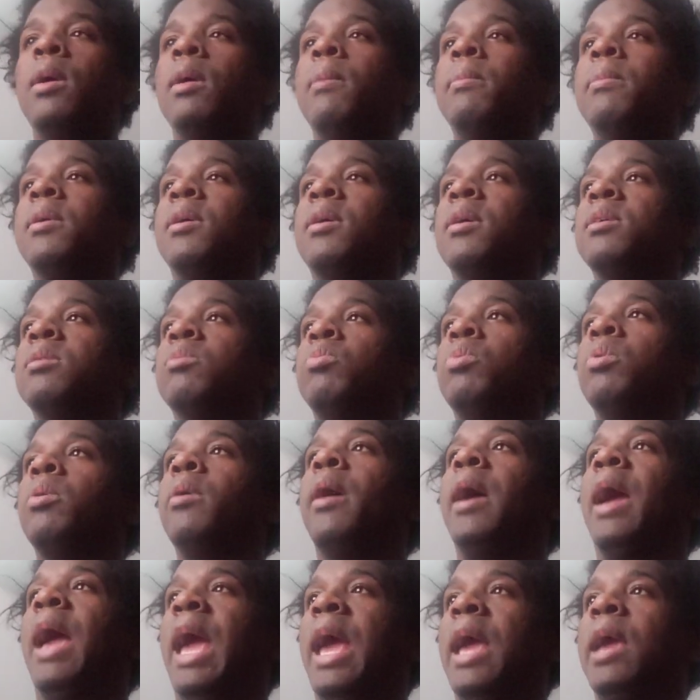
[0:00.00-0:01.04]
because
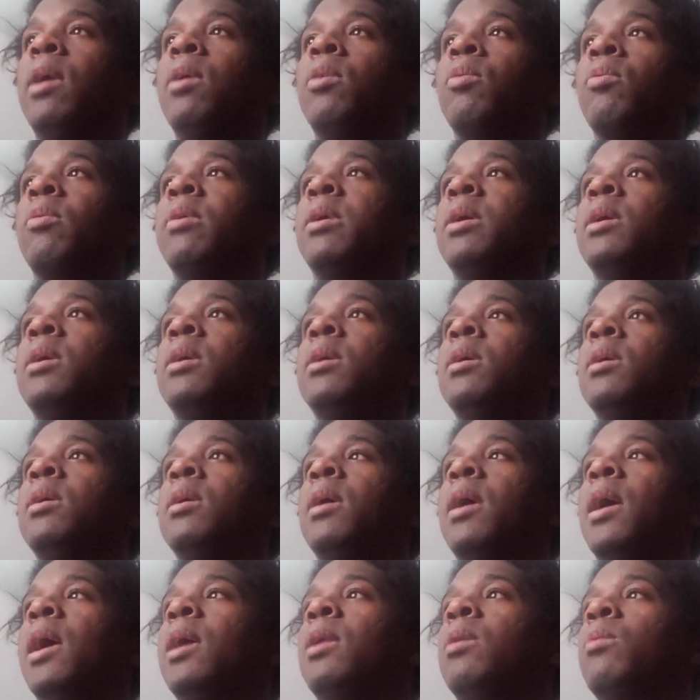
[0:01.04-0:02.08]
we're angry
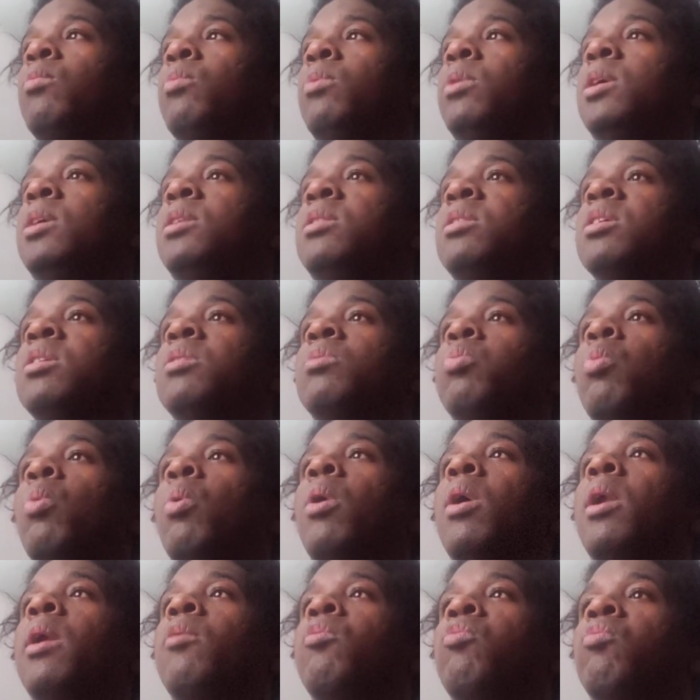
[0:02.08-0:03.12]
and we just
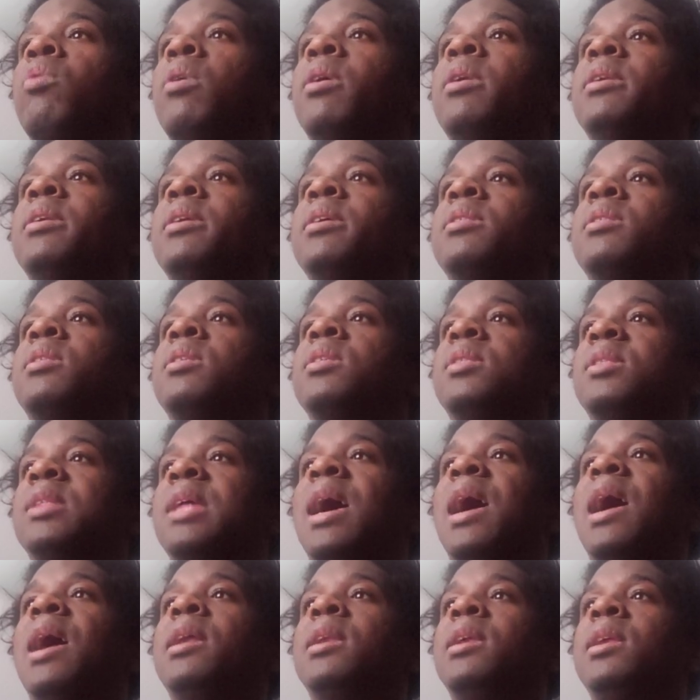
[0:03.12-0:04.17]
want to run the
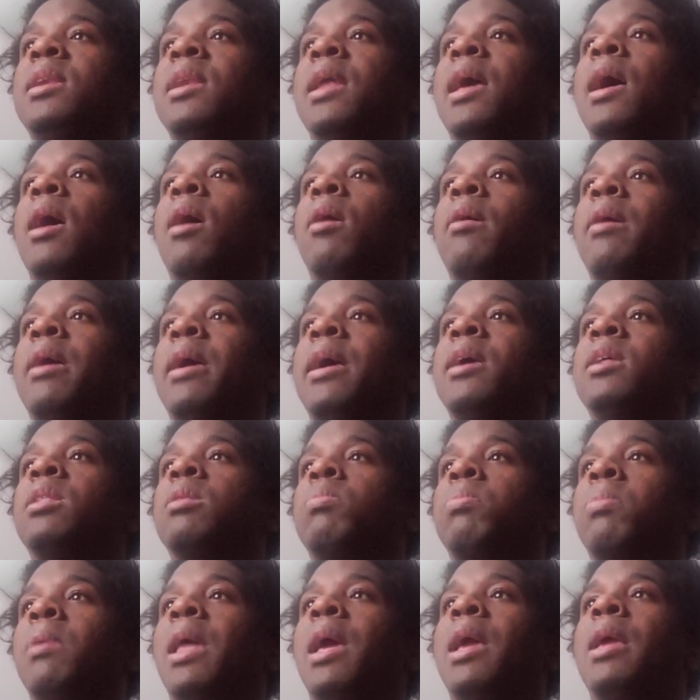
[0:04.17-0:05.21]
society now as
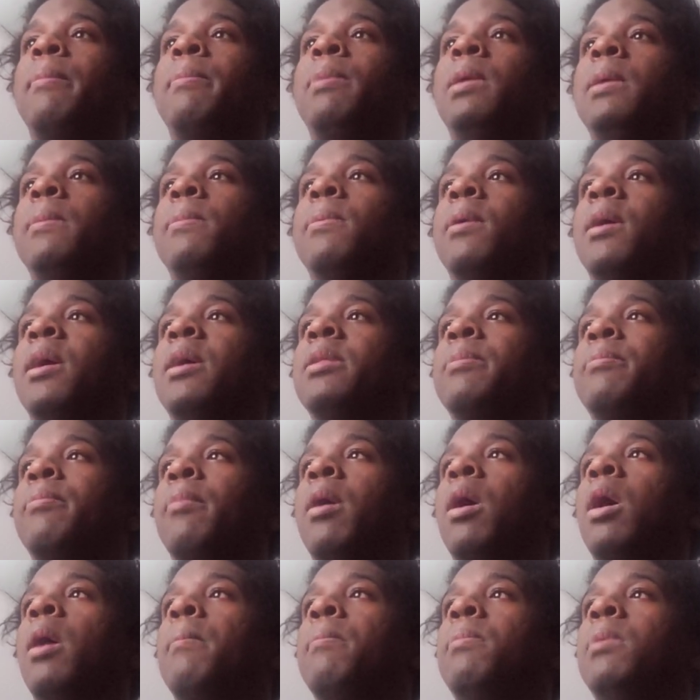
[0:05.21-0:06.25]
black people, as
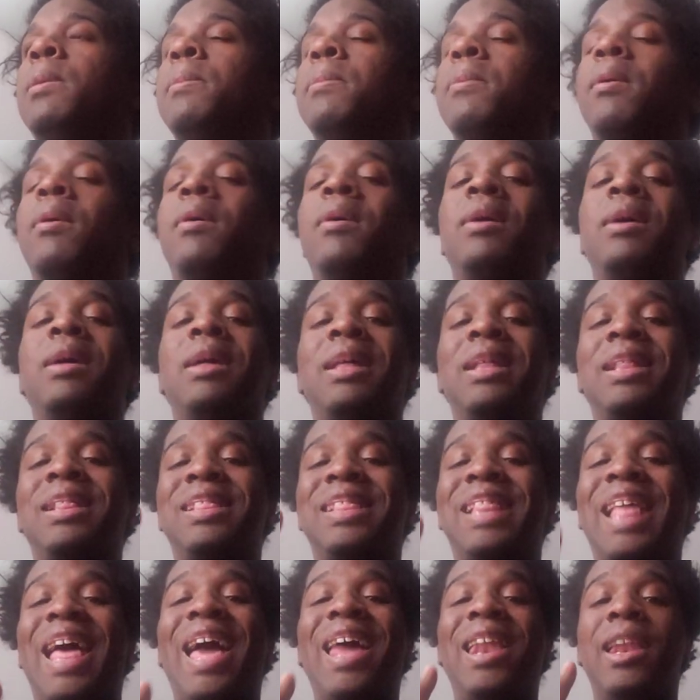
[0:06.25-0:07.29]
brown people.
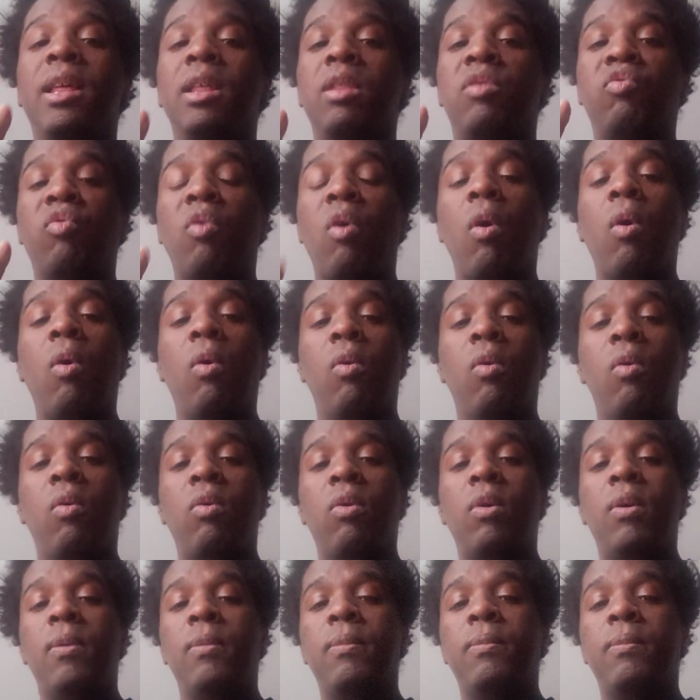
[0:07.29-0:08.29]
That is wrong.